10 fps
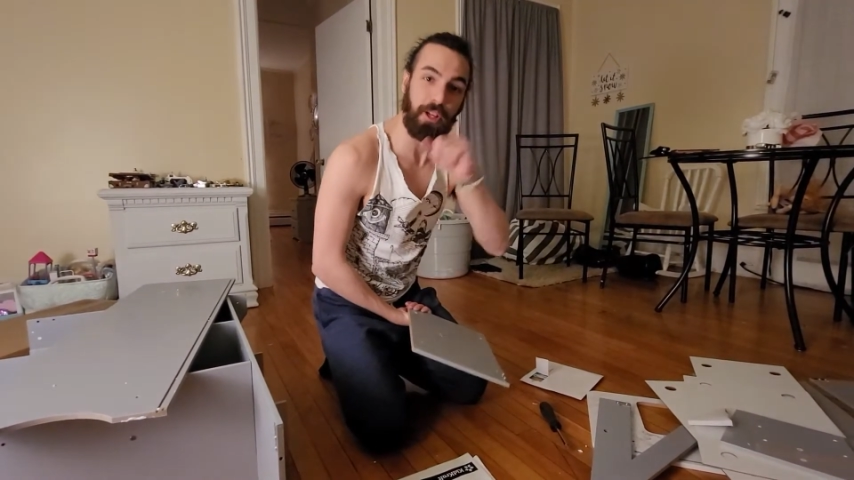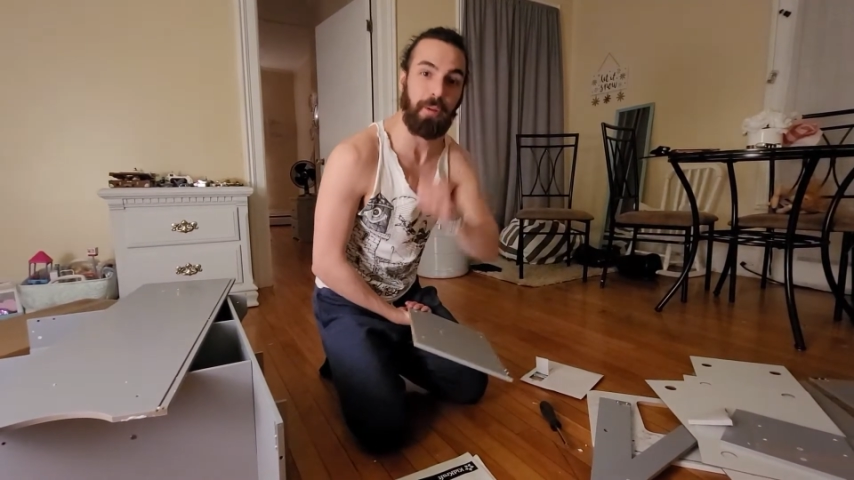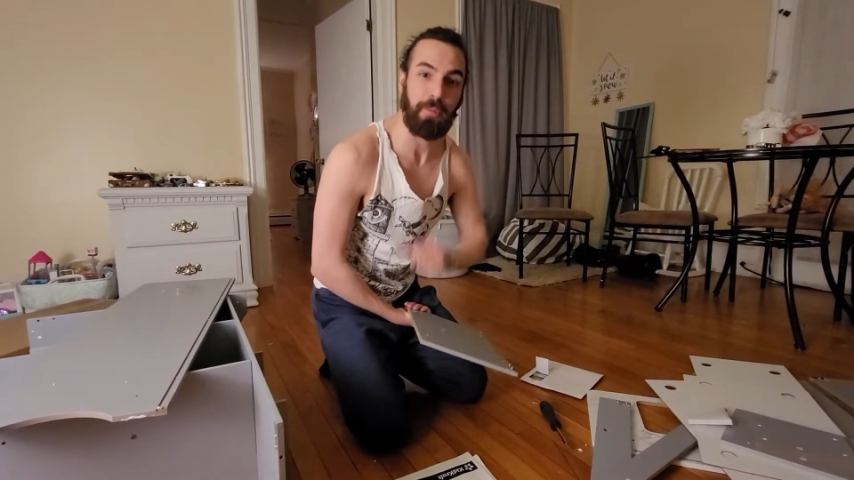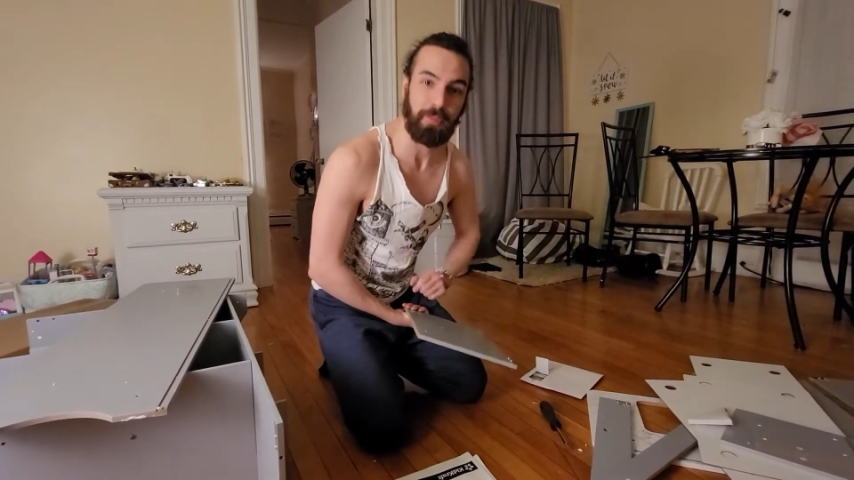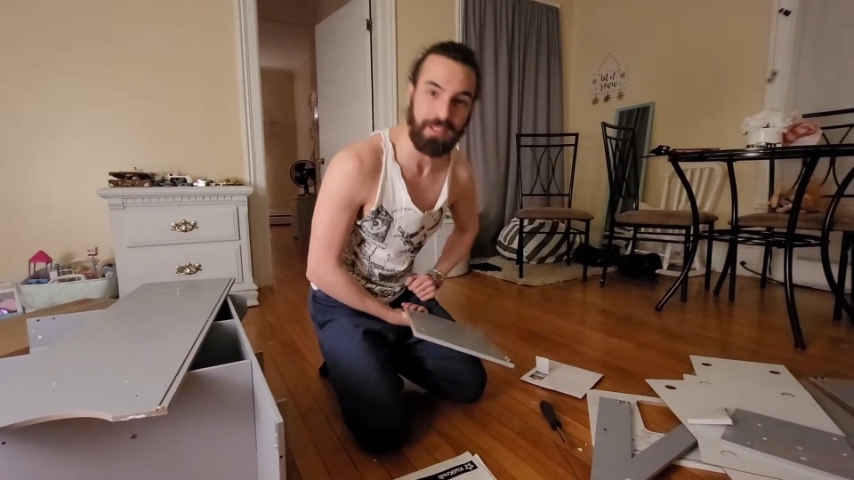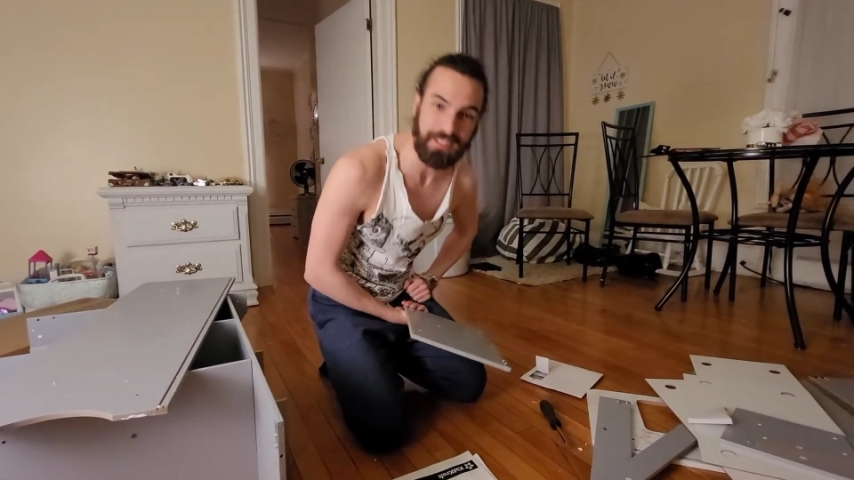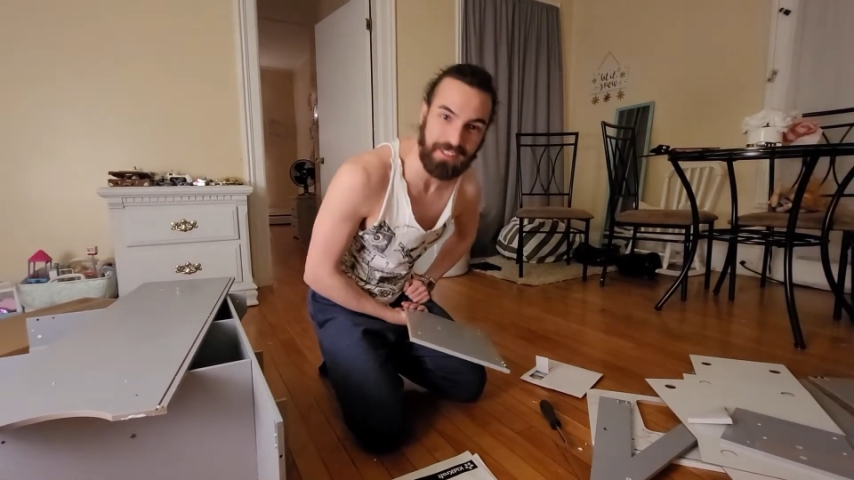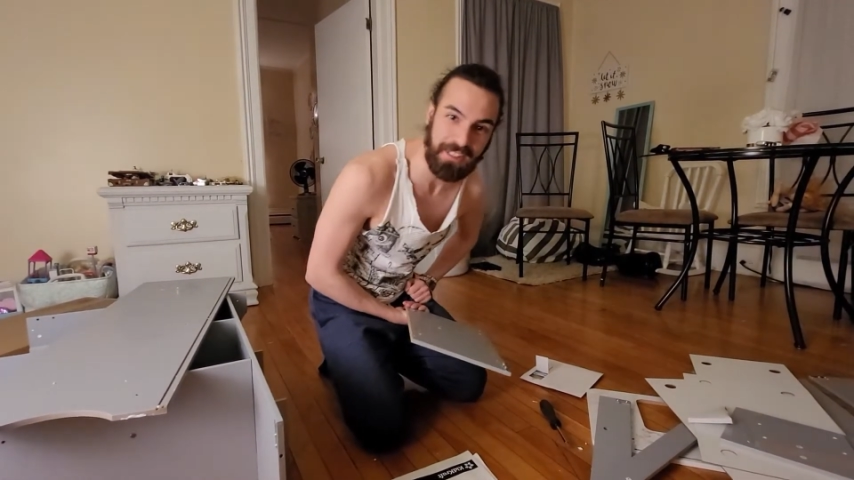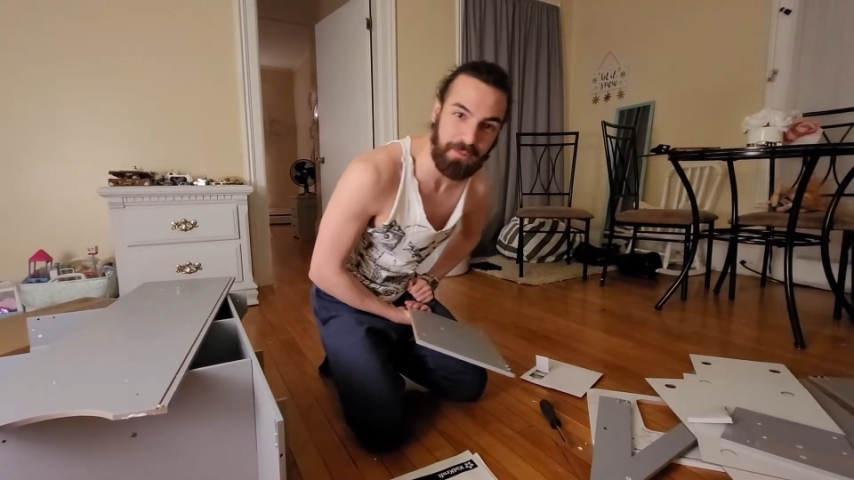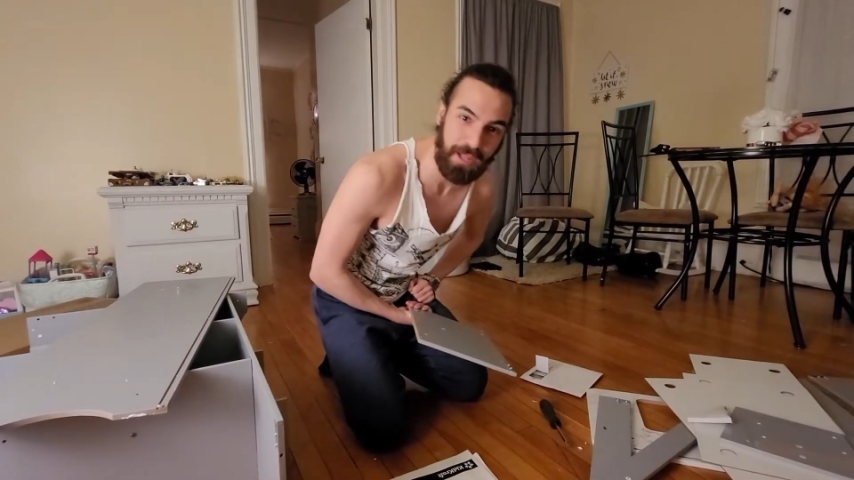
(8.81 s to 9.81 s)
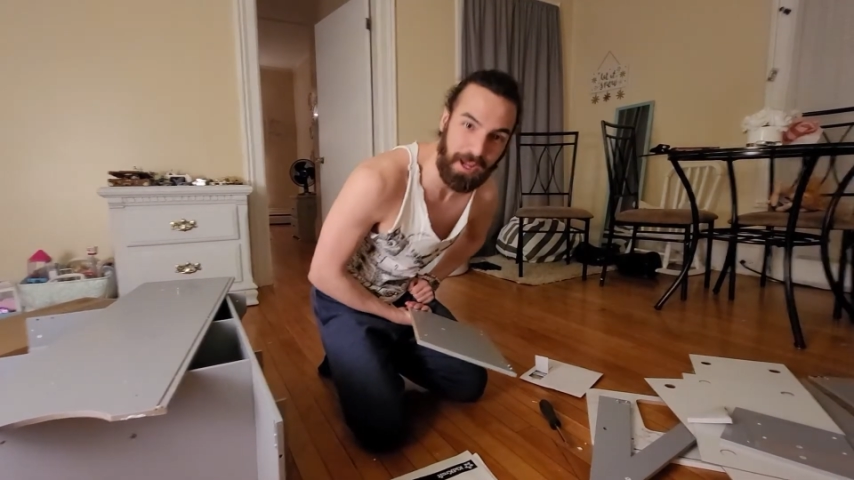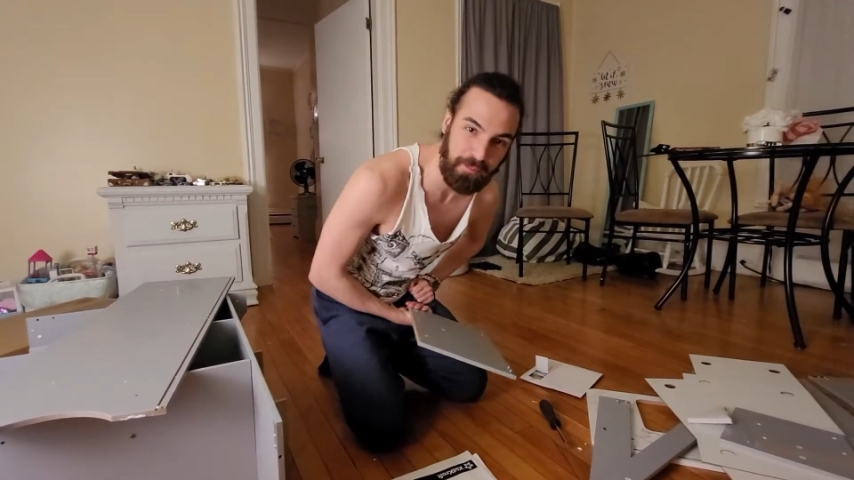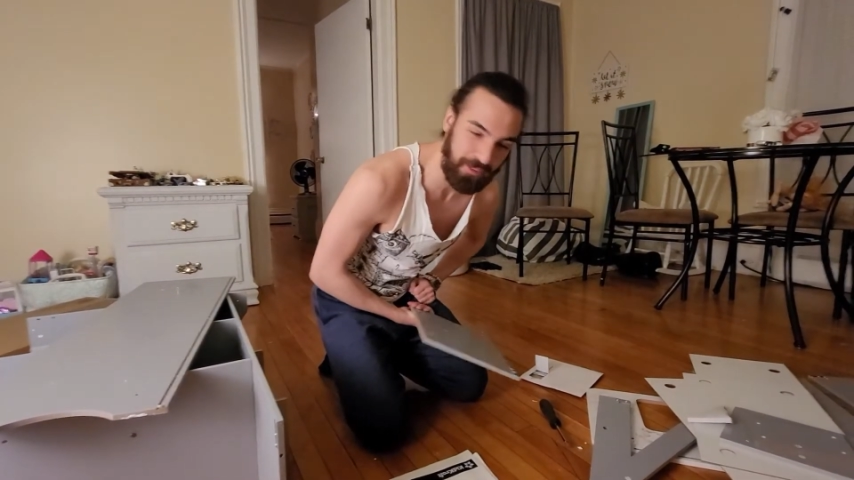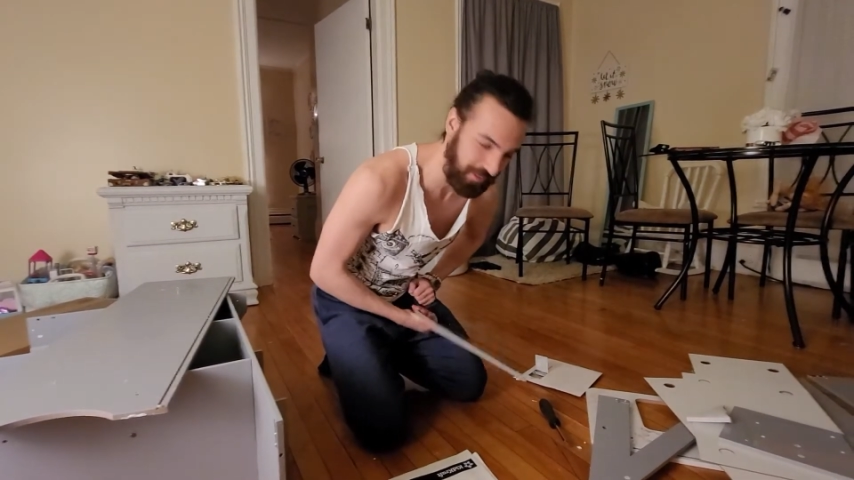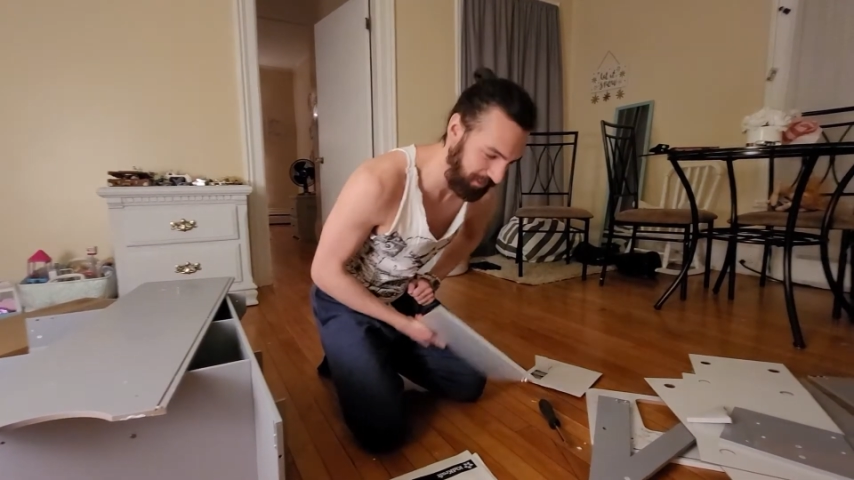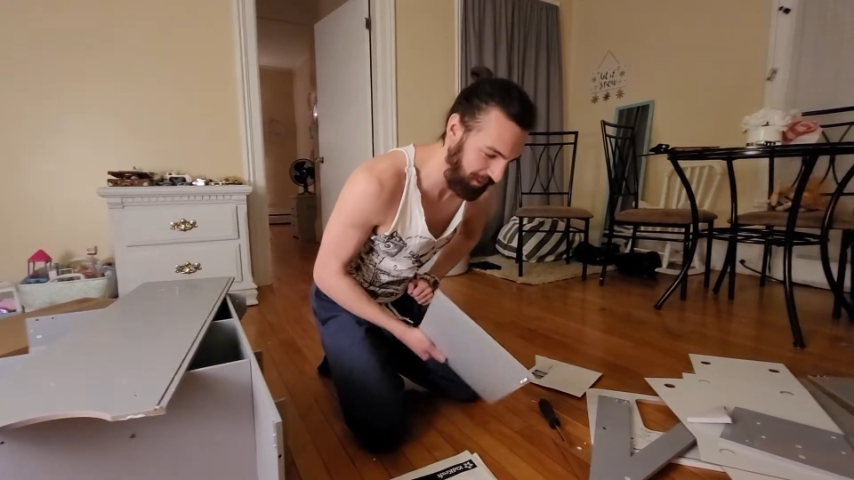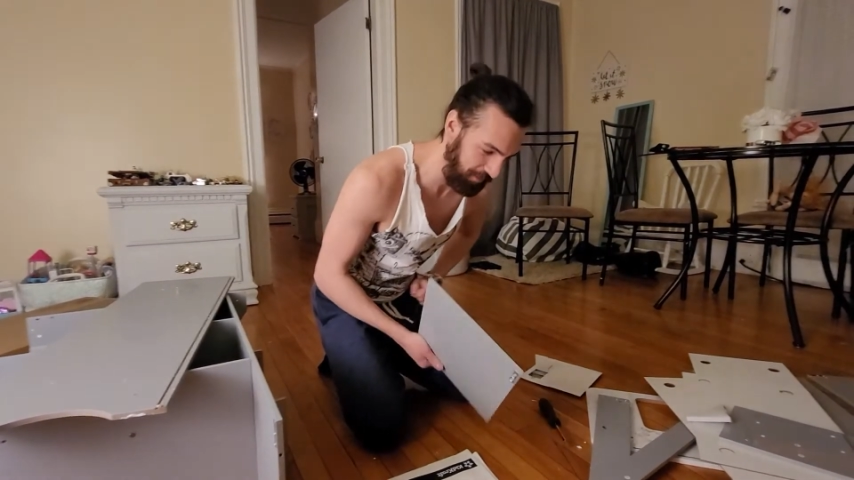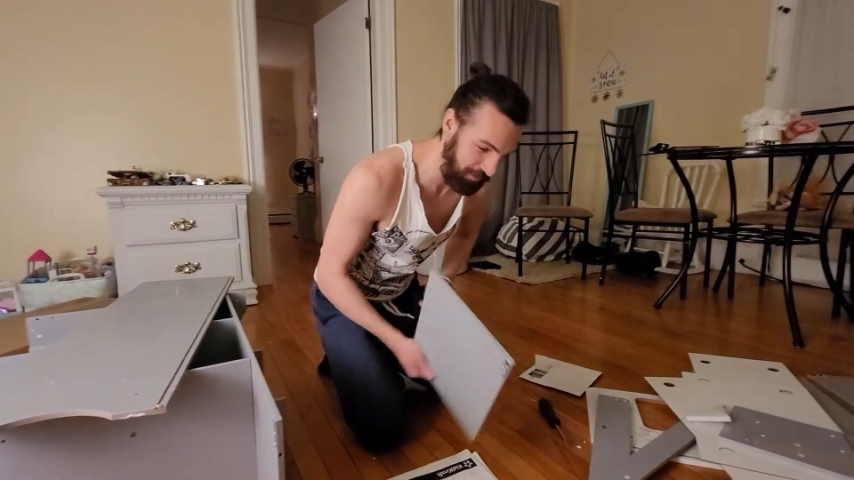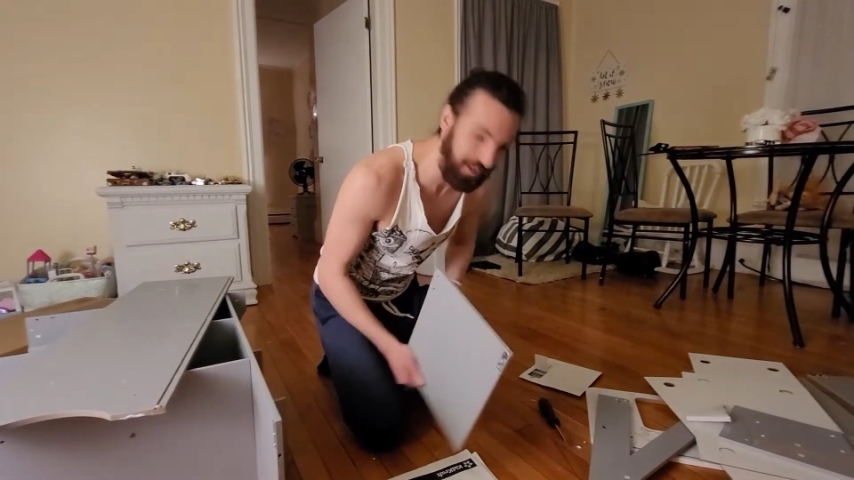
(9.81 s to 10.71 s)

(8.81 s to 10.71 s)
come and break your kneecaps this time.